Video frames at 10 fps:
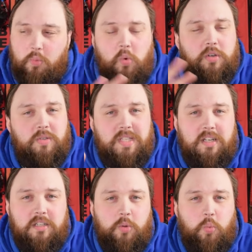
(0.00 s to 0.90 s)
what you see
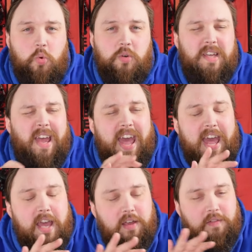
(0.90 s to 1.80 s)
under the water
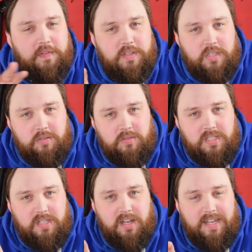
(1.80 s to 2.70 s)
ever so
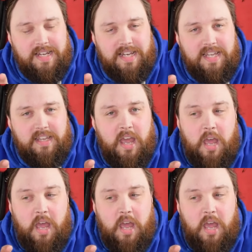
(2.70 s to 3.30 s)
slightly.